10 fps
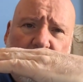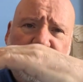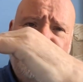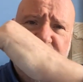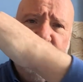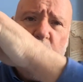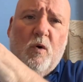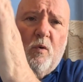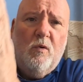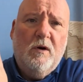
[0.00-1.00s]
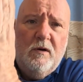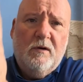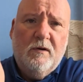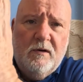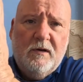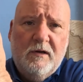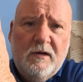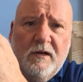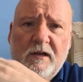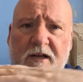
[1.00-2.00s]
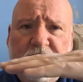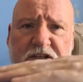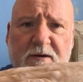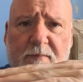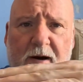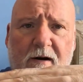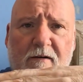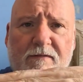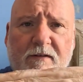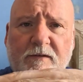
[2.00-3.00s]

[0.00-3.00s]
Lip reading: up. This is your wall, this is your bath.